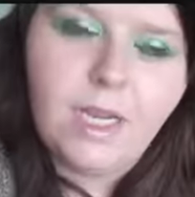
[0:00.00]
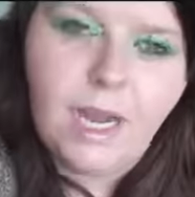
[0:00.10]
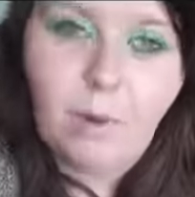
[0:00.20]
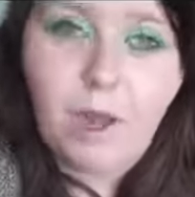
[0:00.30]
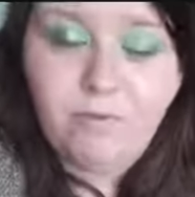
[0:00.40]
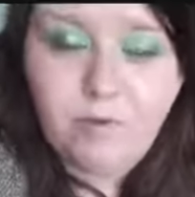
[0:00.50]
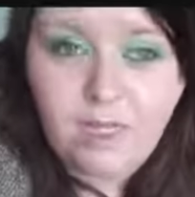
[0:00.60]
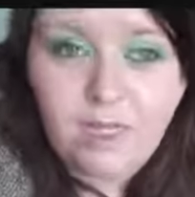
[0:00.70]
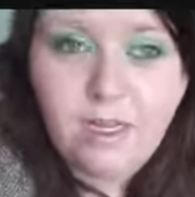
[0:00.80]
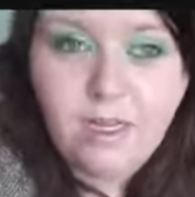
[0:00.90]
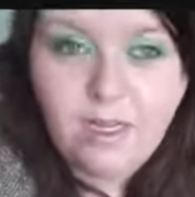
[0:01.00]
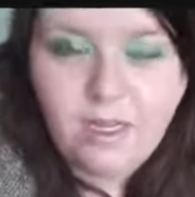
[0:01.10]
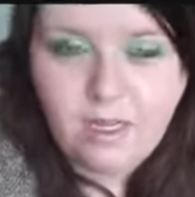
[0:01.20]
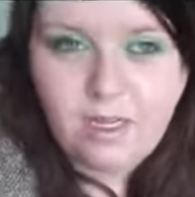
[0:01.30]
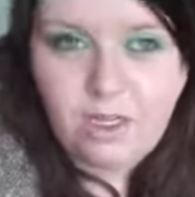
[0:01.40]
Now hopefully
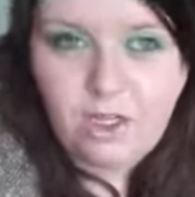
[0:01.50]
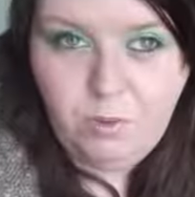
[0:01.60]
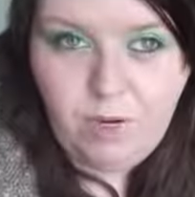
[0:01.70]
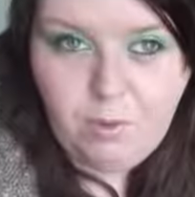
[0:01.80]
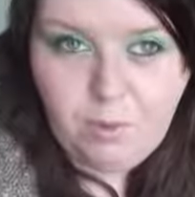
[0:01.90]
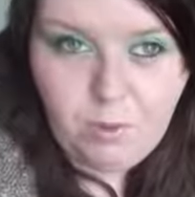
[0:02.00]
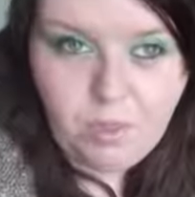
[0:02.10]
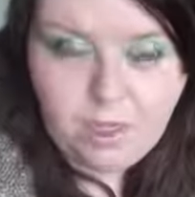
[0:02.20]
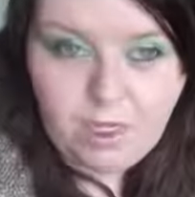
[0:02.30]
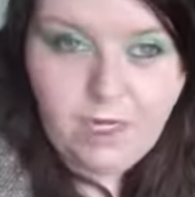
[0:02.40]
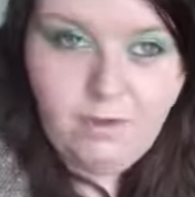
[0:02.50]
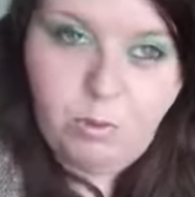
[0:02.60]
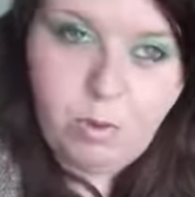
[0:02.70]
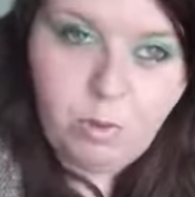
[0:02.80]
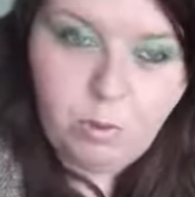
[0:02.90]
you will let me know what you think
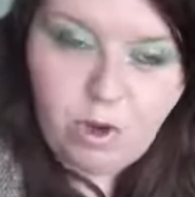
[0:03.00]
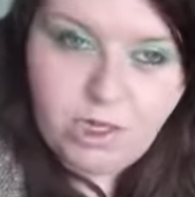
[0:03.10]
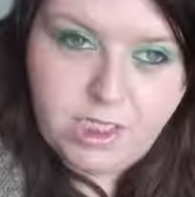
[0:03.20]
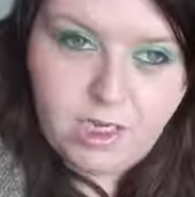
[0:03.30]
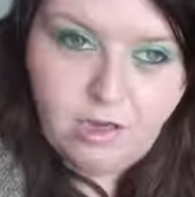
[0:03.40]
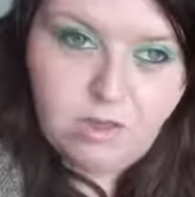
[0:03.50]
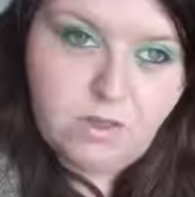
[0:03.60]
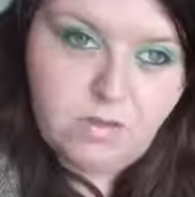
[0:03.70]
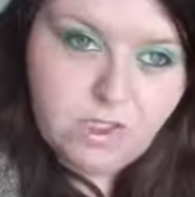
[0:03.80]
if you want more brighter looks,